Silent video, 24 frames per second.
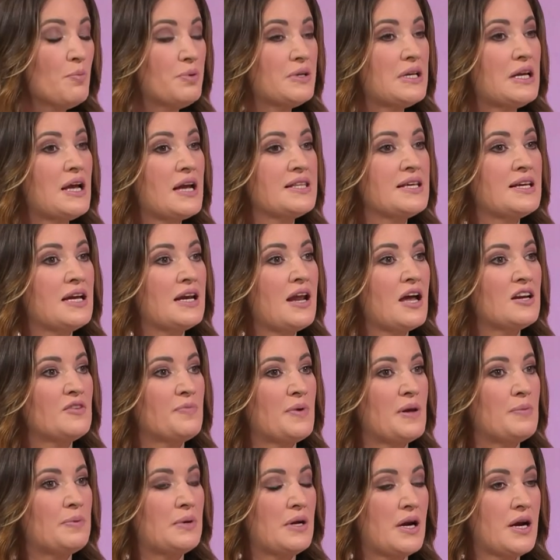But I think a lot of
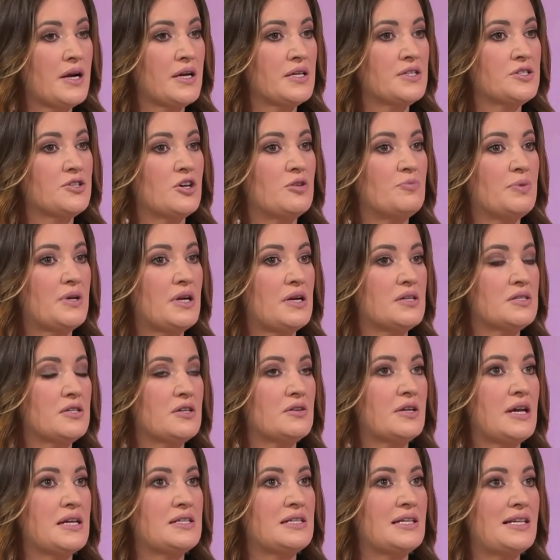people are concerned because
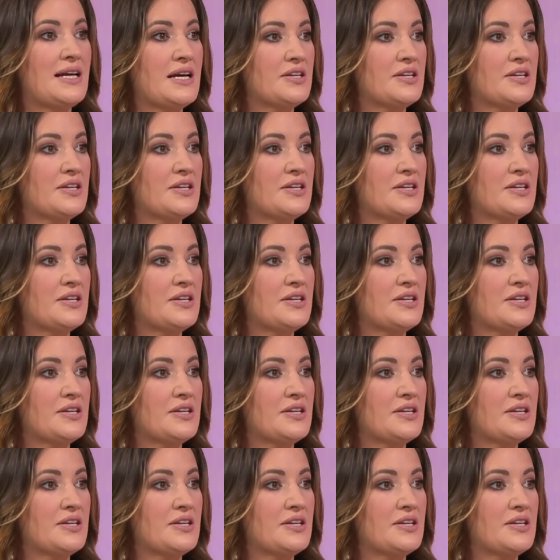they're getting